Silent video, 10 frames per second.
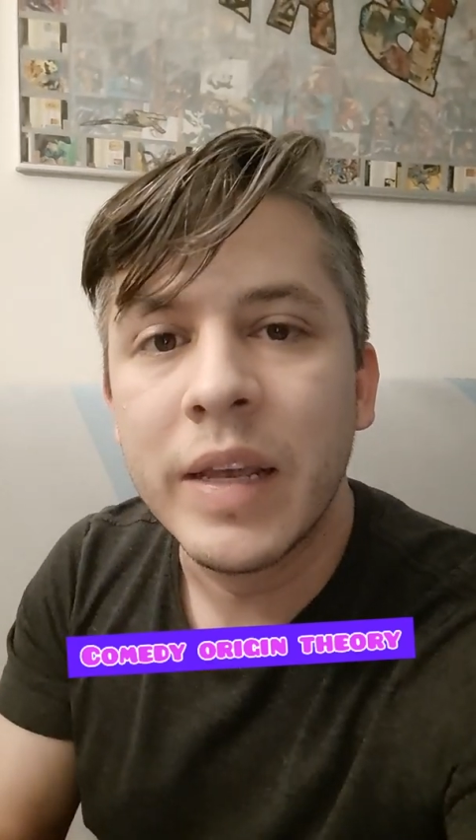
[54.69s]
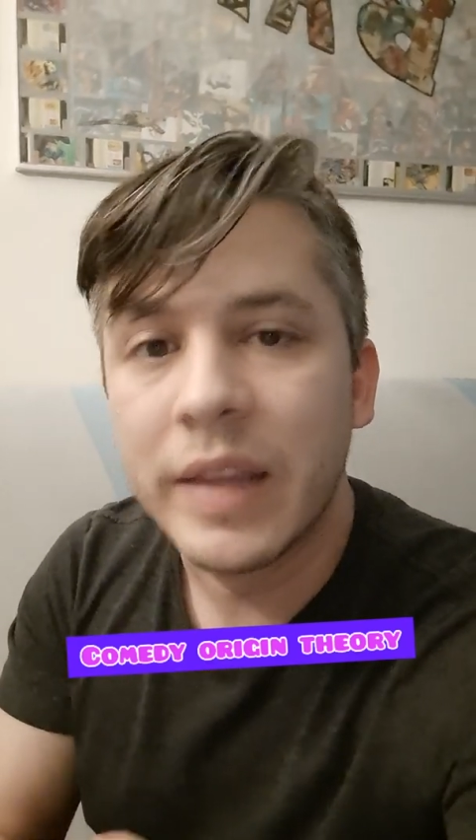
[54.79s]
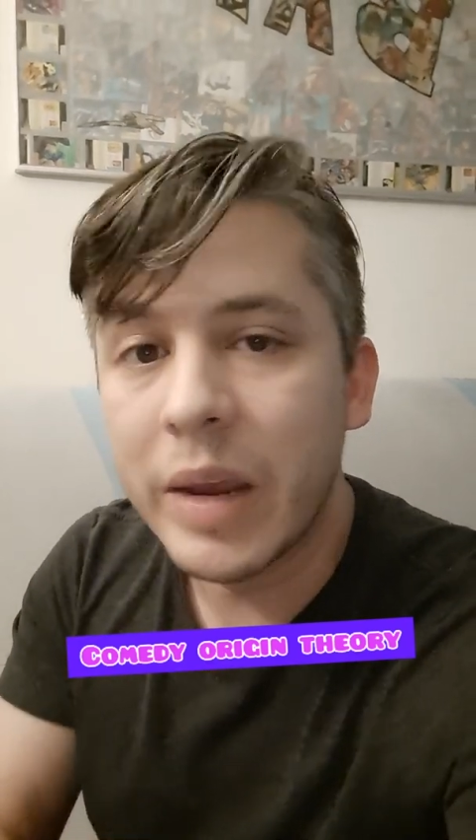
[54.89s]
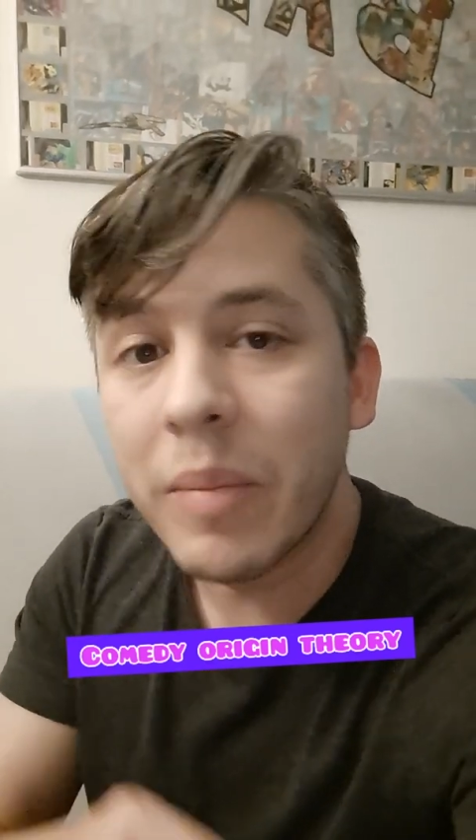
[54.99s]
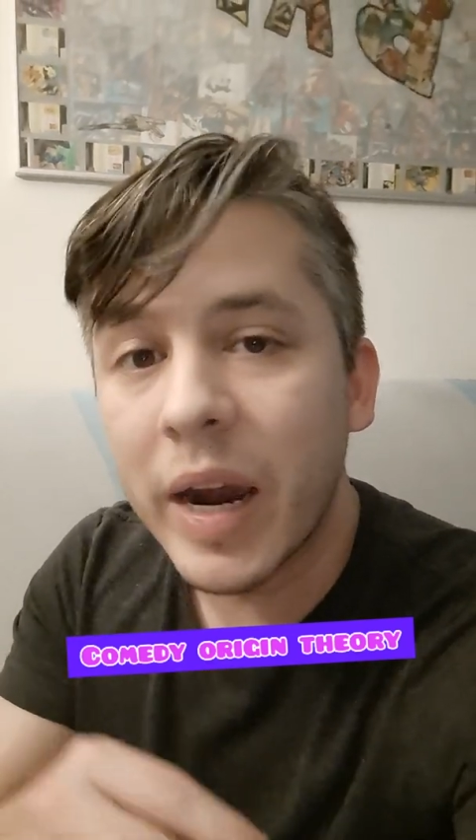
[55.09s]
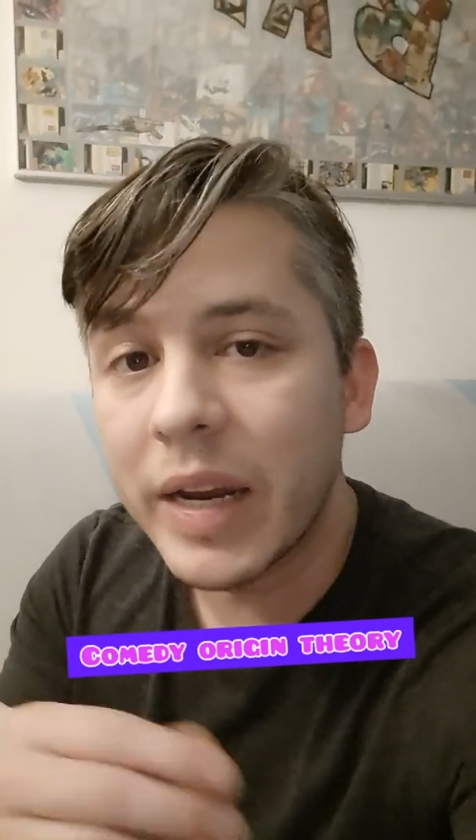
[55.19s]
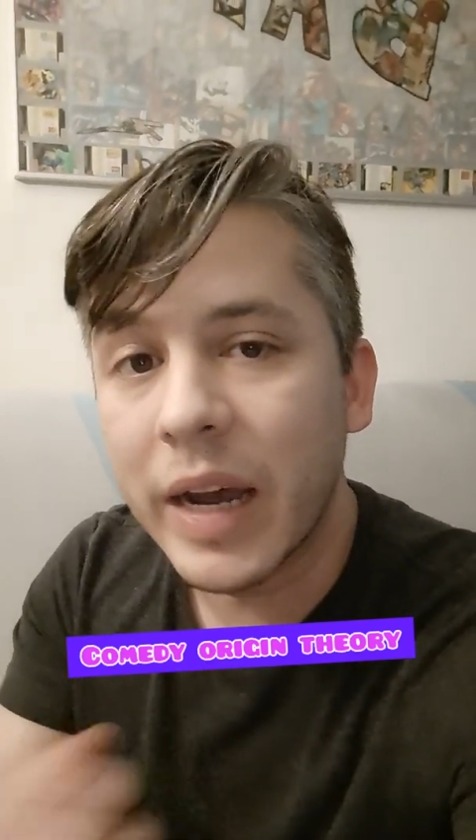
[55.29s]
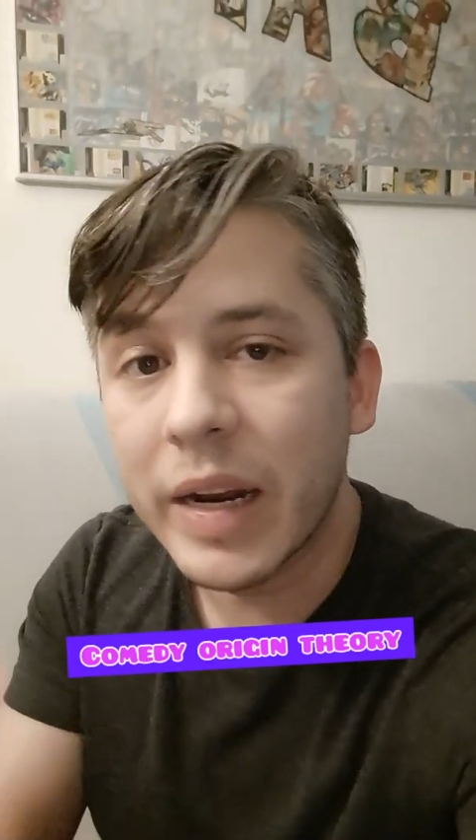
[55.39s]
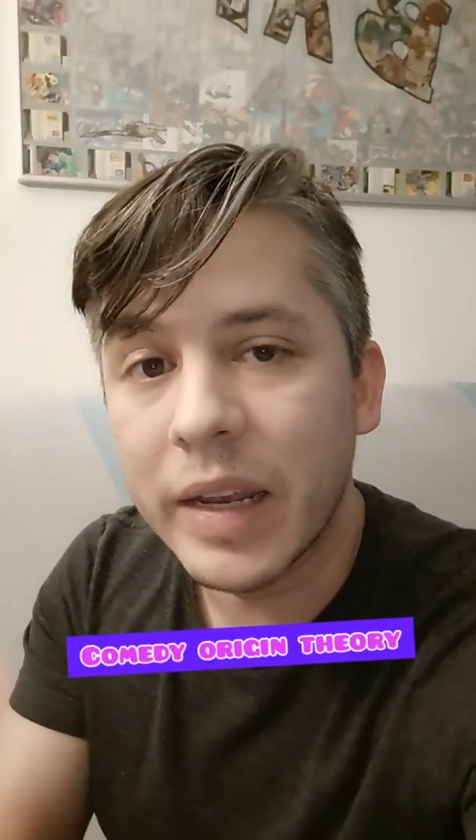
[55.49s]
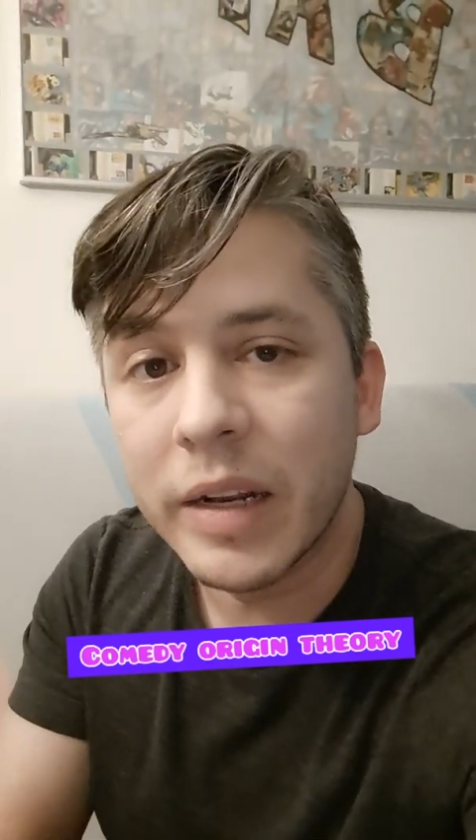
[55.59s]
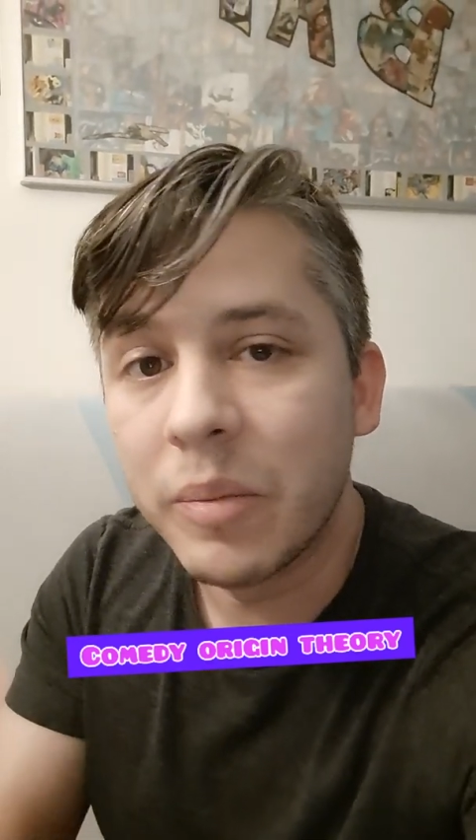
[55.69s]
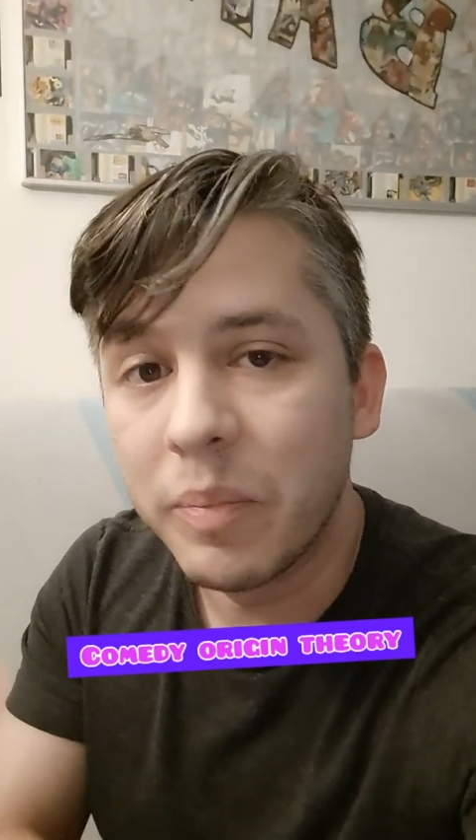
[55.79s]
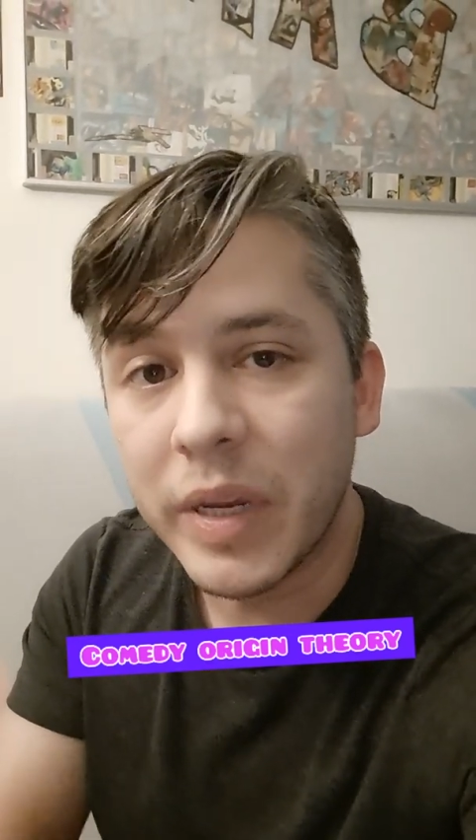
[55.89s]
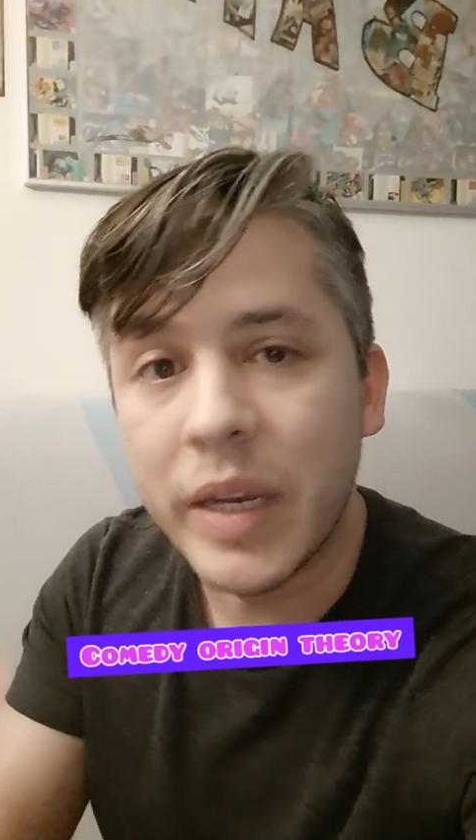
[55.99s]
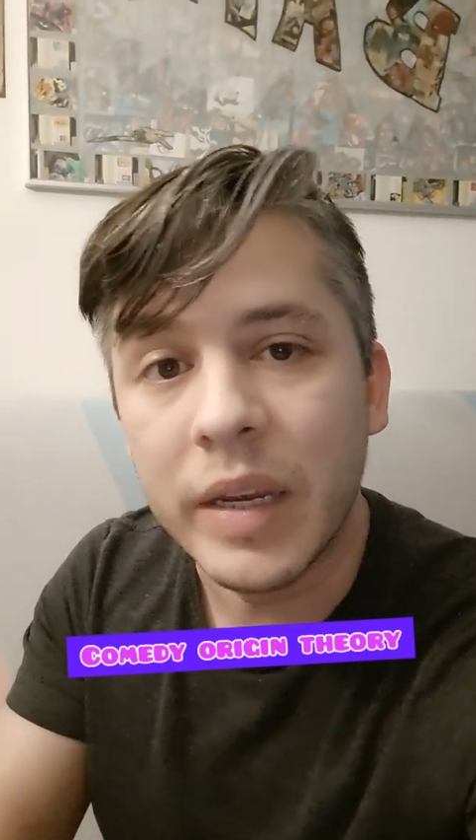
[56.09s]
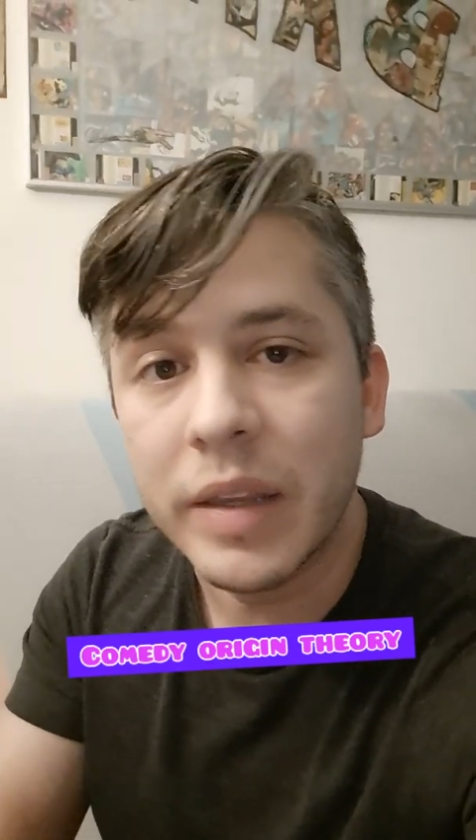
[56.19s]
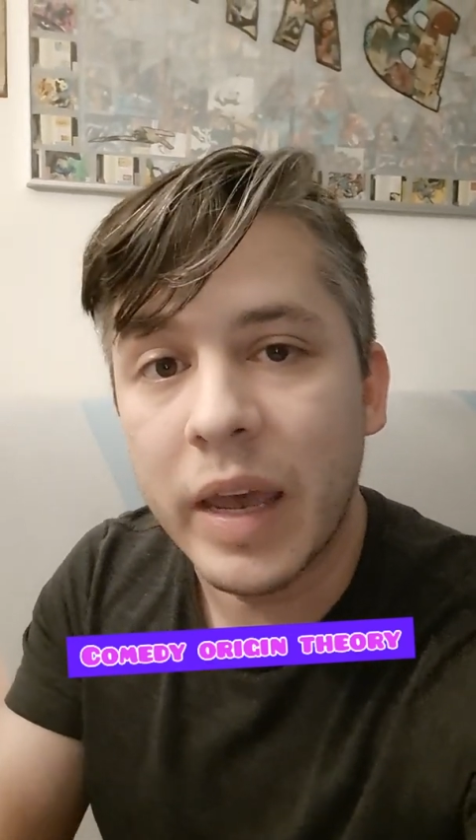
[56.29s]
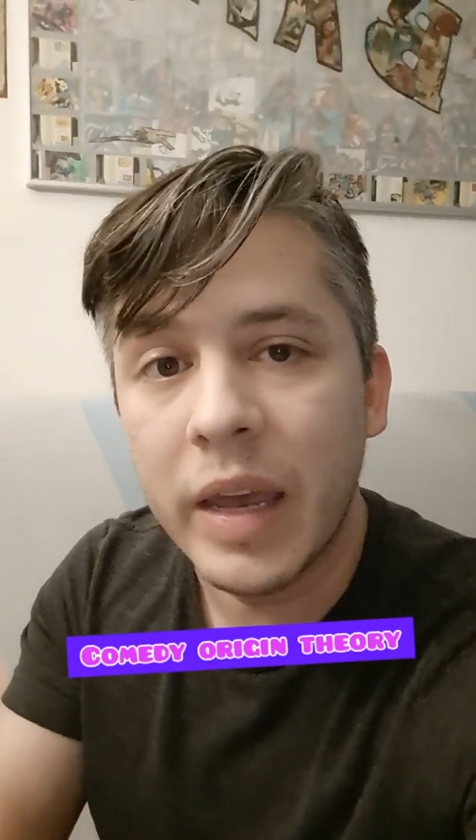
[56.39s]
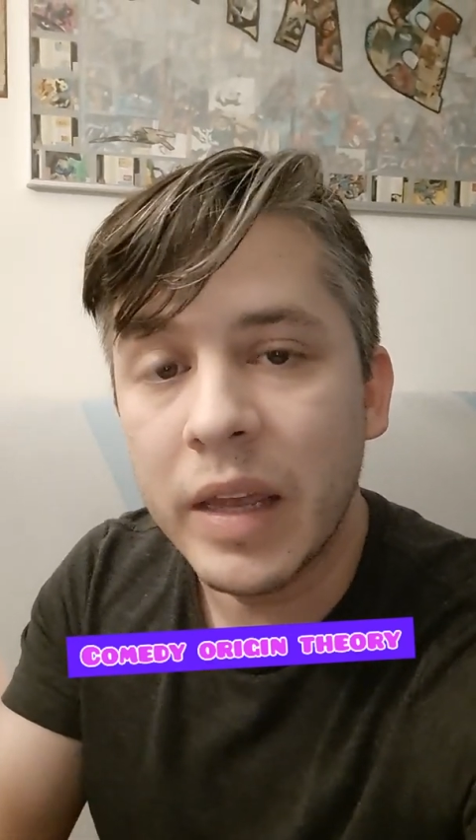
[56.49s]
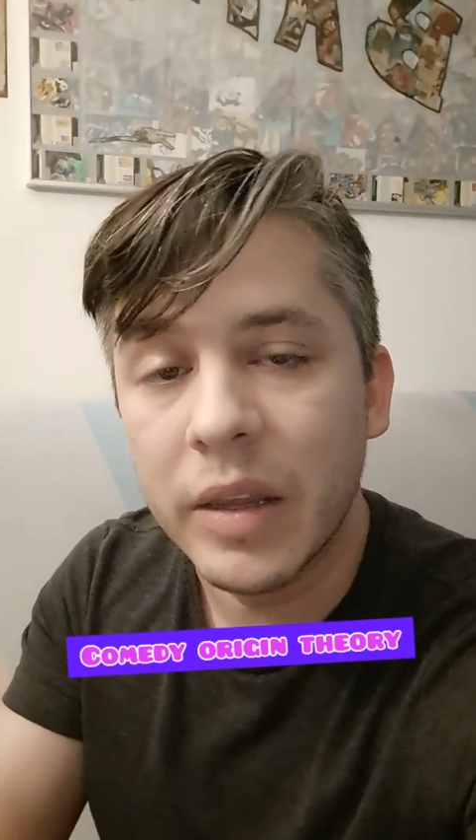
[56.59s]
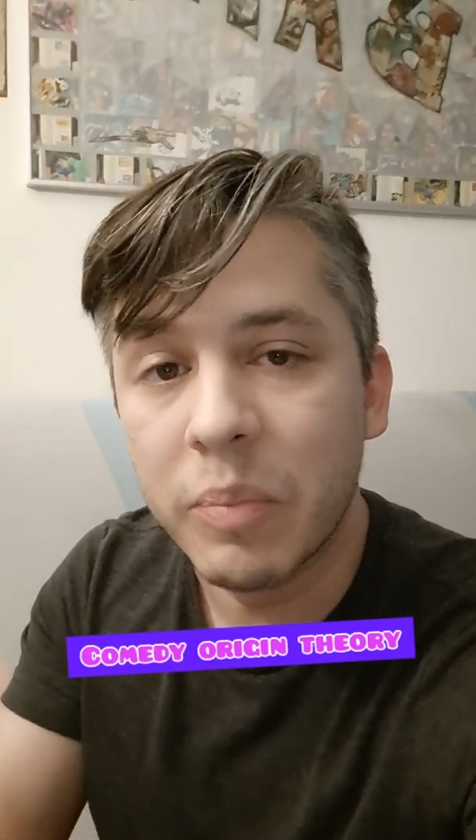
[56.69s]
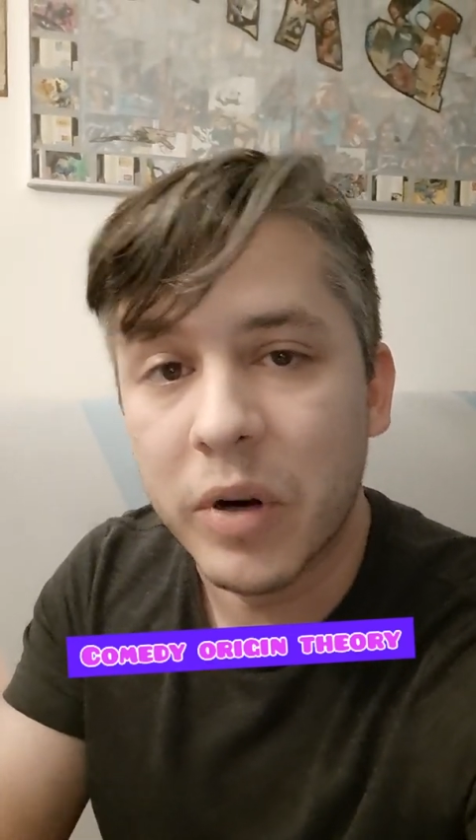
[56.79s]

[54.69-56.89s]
they might not end up being the